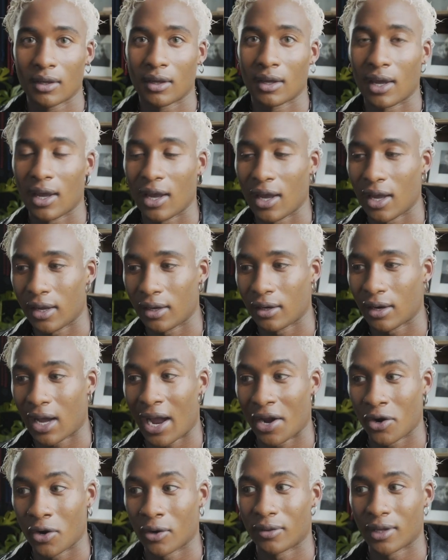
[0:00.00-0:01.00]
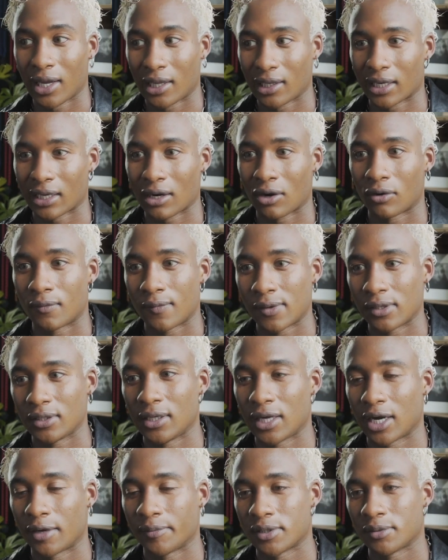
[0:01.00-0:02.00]
And I know that like I'll
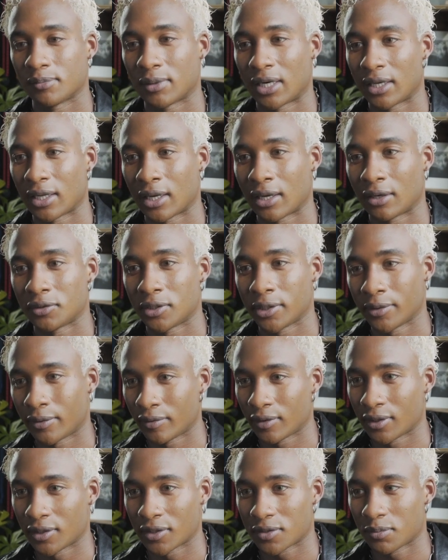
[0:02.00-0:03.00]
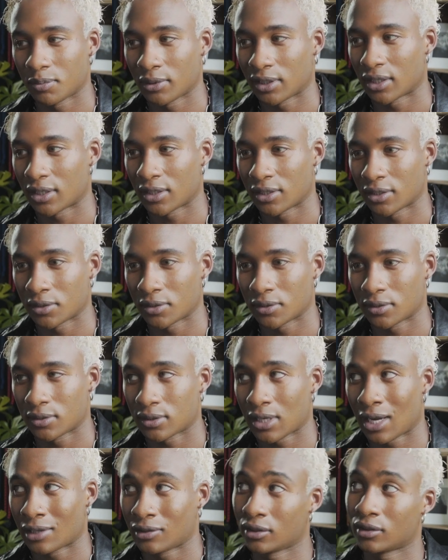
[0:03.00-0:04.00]
really help somebody out doing this,
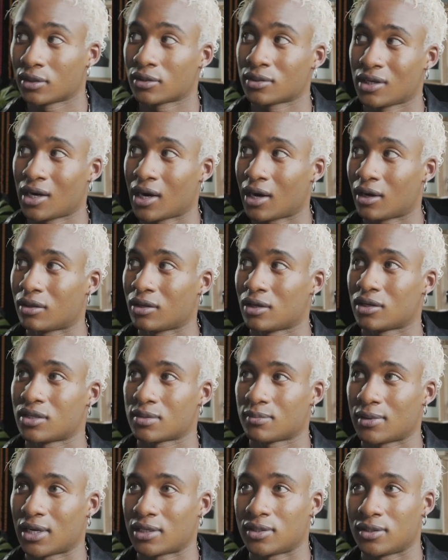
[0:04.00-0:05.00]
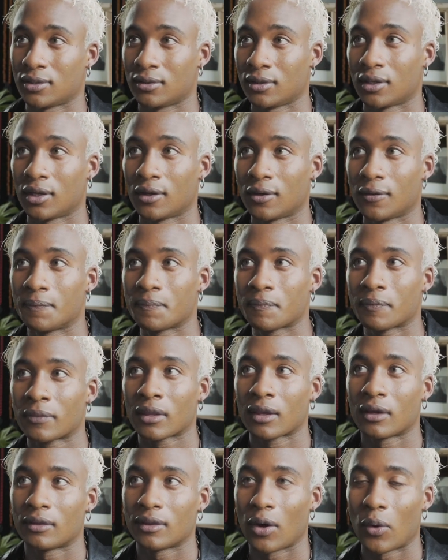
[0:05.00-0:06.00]
because I think there's a lot of things in my studio
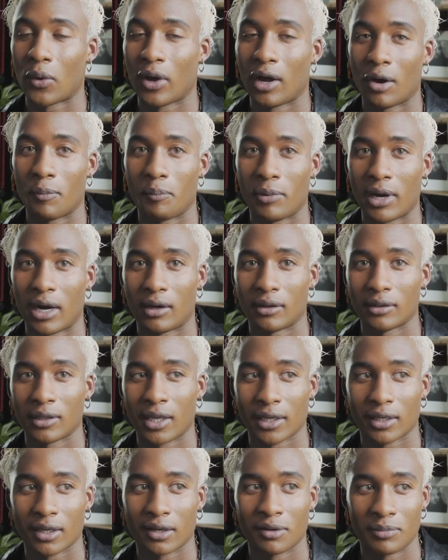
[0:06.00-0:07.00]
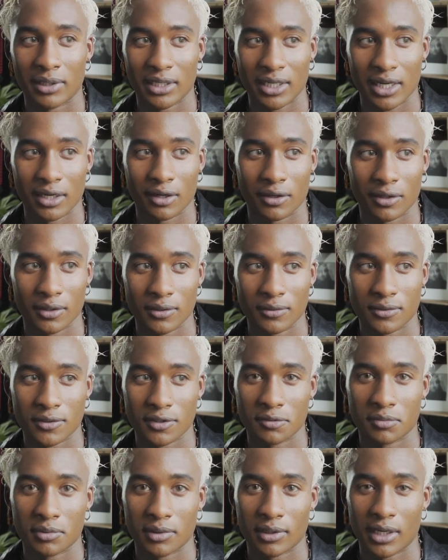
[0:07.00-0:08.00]
that will help out like a beginner
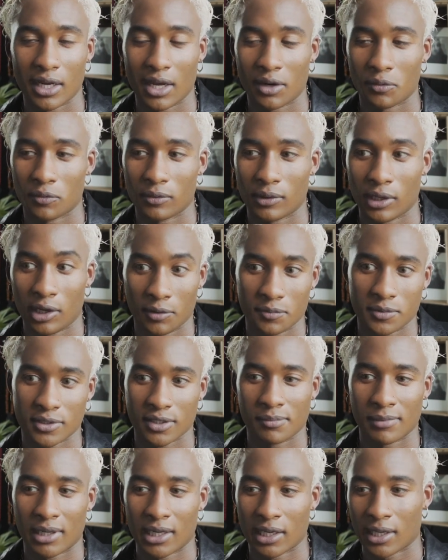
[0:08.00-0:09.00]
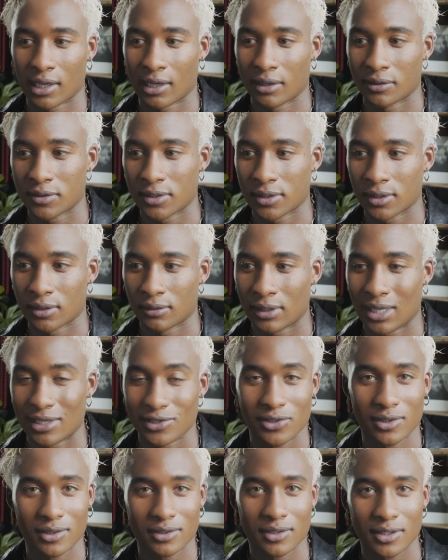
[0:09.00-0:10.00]
YouTuber and will help somebody out. So
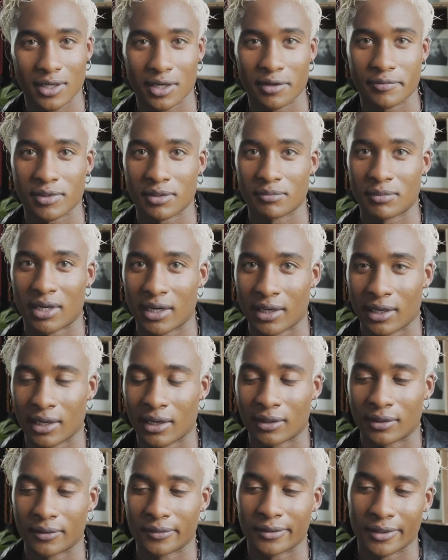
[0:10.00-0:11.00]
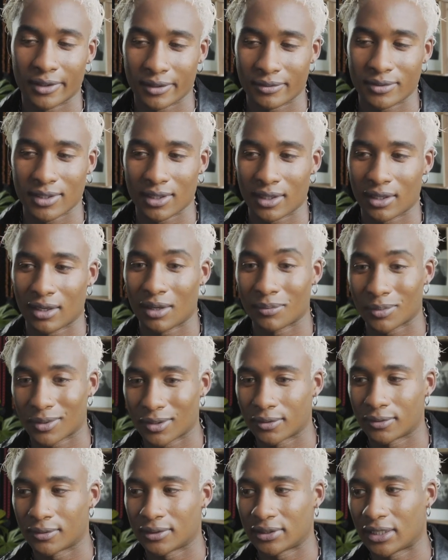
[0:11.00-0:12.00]
as long as it helps somebody out, you know what I'm saying, I'm
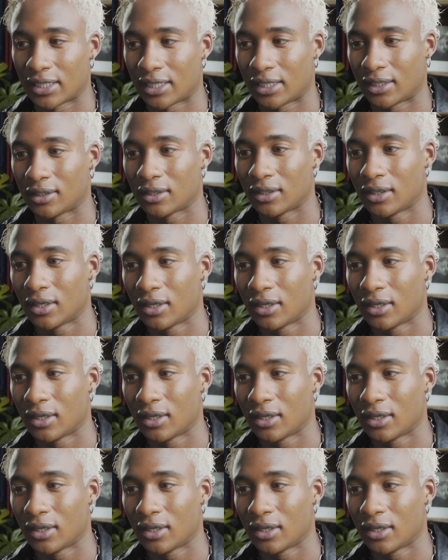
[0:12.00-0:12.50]
cool with that.